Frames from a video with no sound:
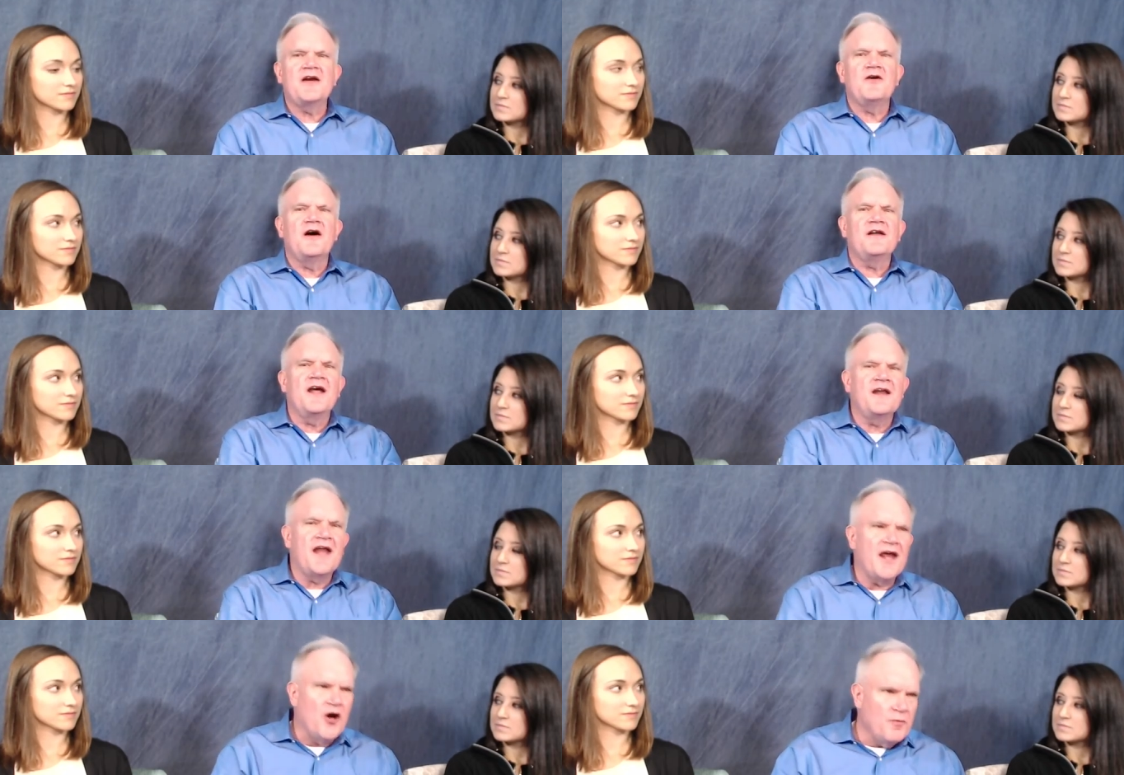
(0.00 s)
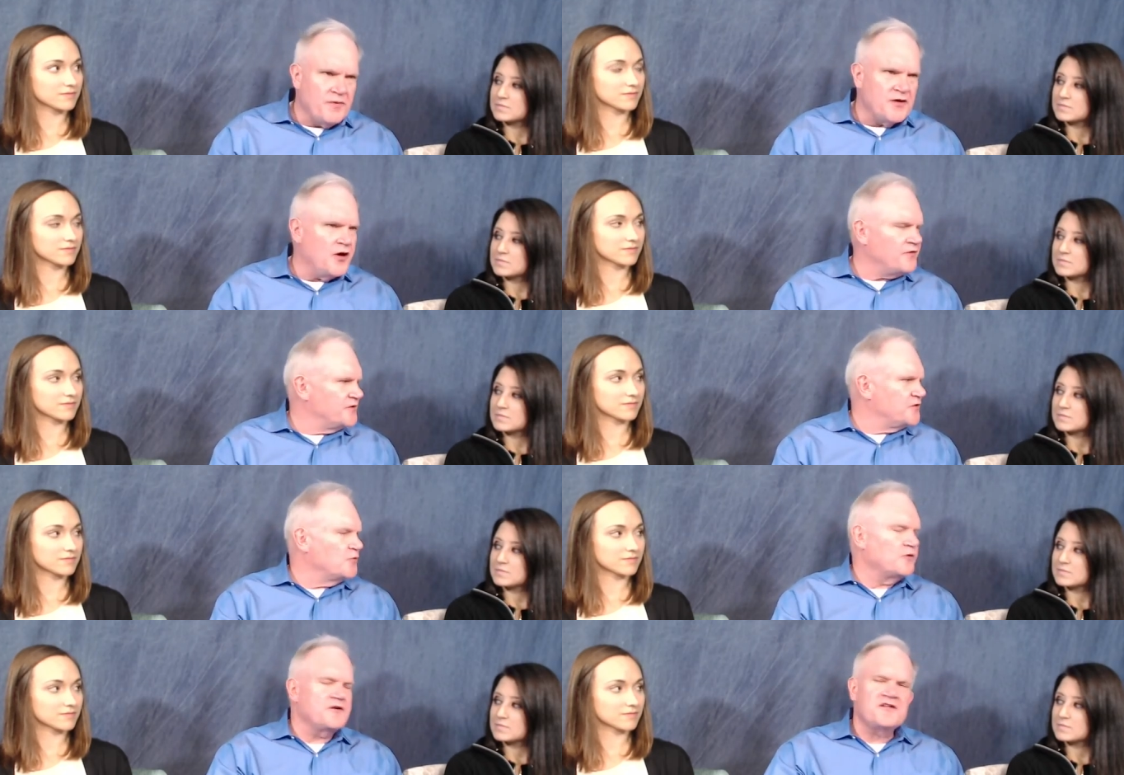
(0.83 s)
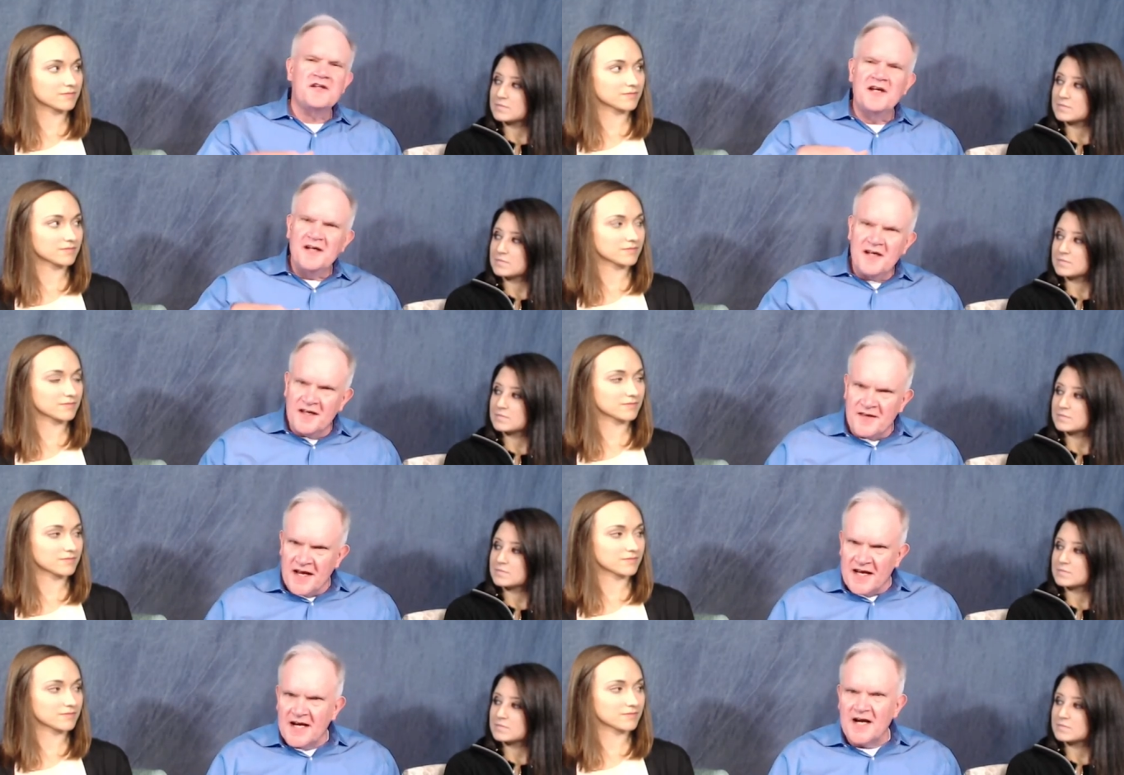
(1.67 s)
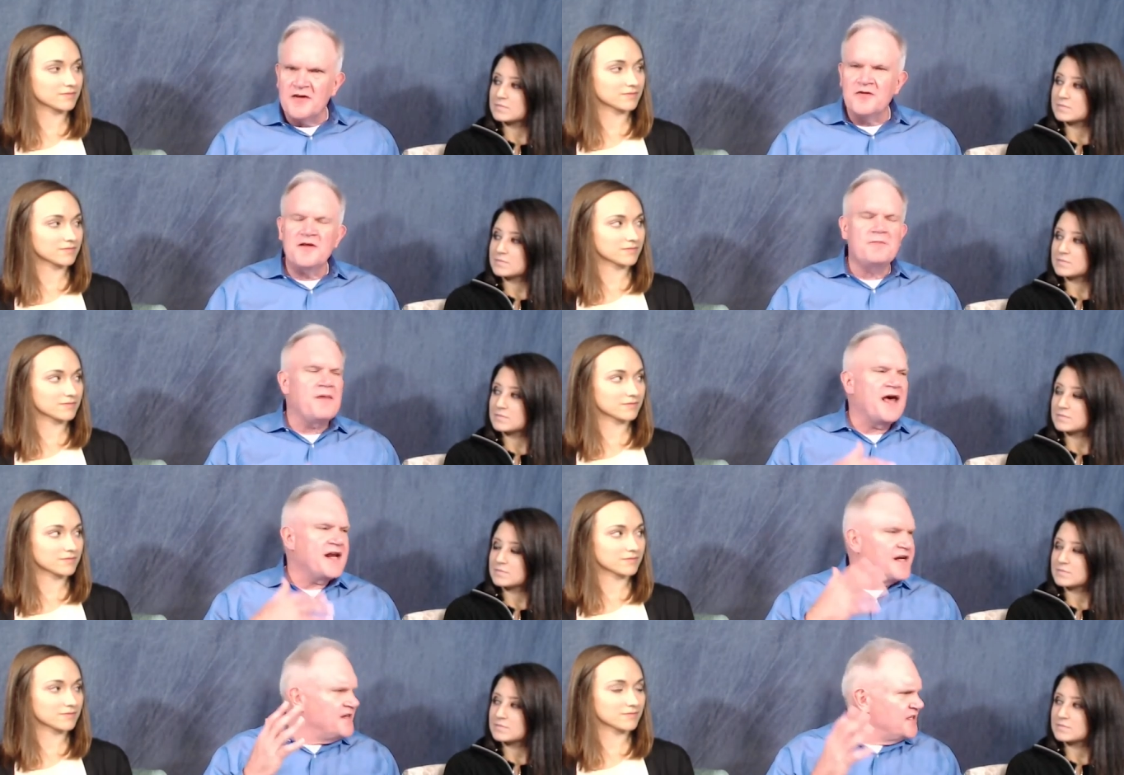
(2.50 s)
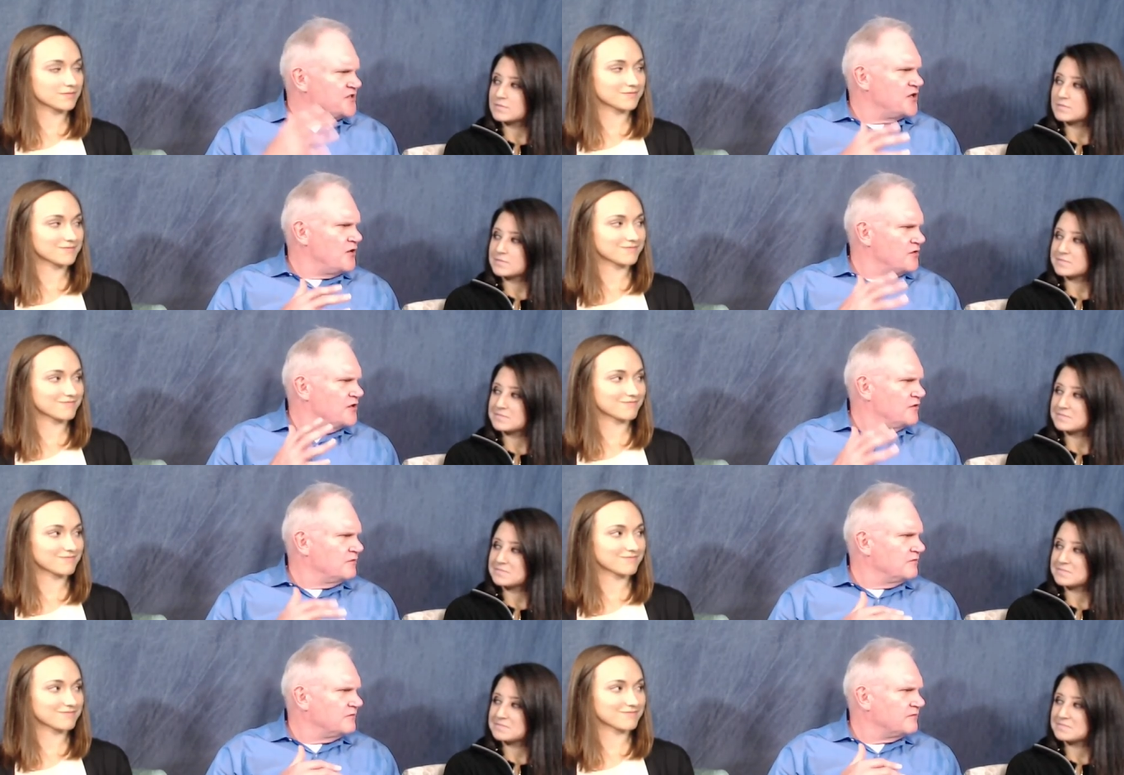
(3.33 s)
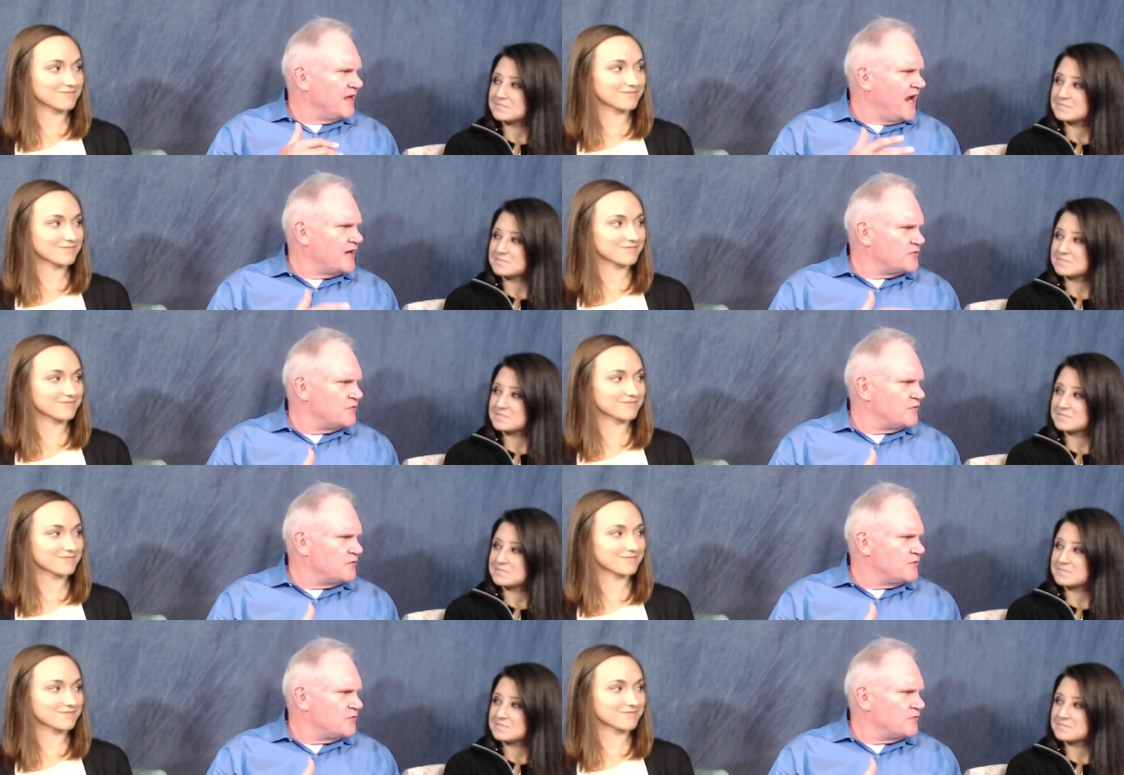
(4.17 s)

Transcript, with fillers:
Speaker 1: on and they open all the doors and they get under the bed and they show you, they